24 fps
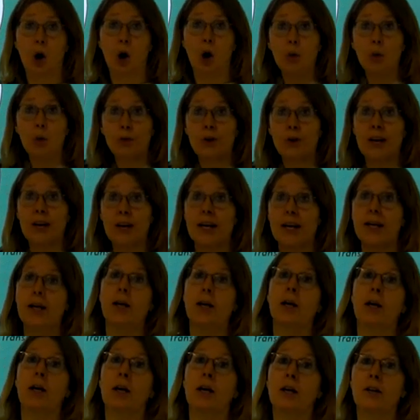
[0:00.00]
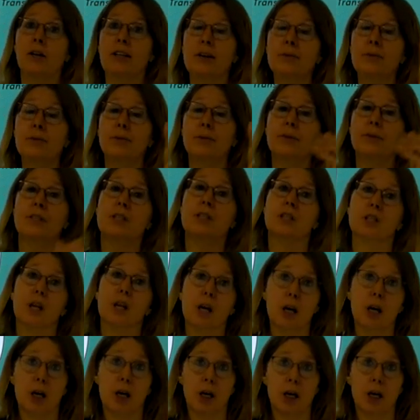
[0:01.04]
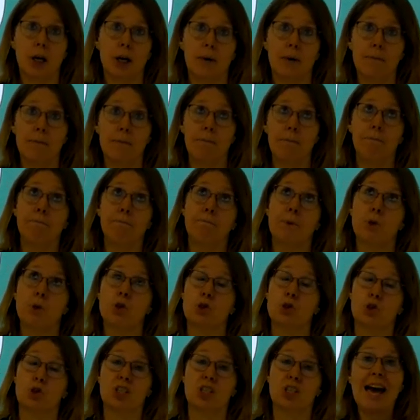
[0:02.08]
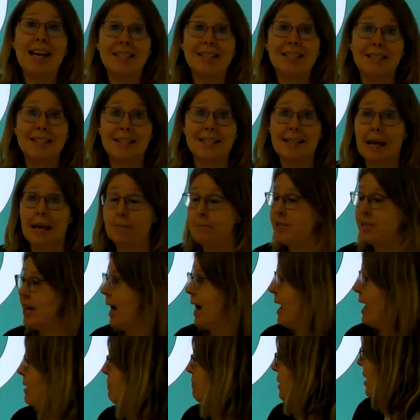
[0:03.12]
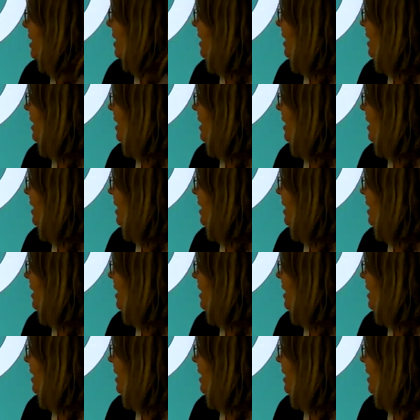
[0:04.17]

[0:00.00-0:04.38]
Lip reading: offering different puzzles at the same time.